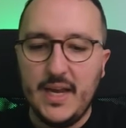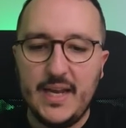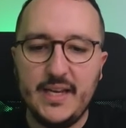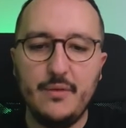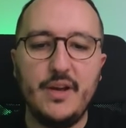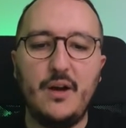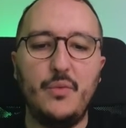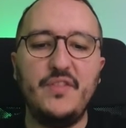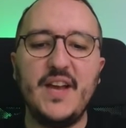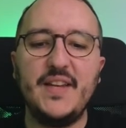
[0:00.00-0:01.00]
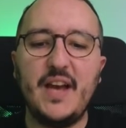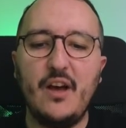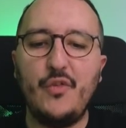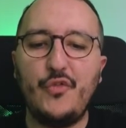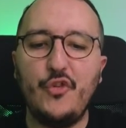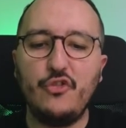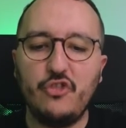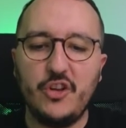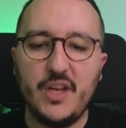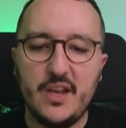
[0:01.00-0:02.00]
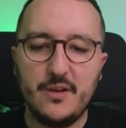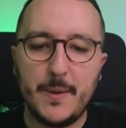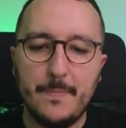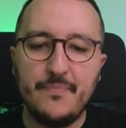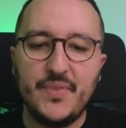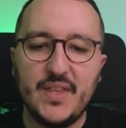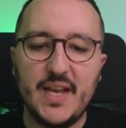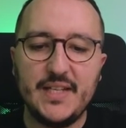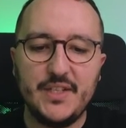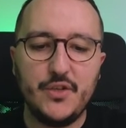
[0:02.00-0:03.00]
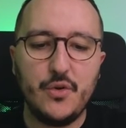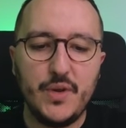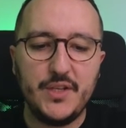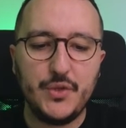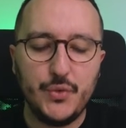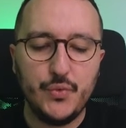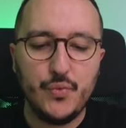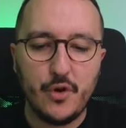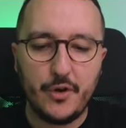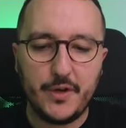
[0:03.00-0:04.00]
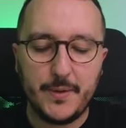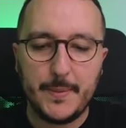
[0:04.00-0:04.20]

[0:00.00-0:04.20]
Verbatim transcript: And here we are. We've got our function here that is going to work.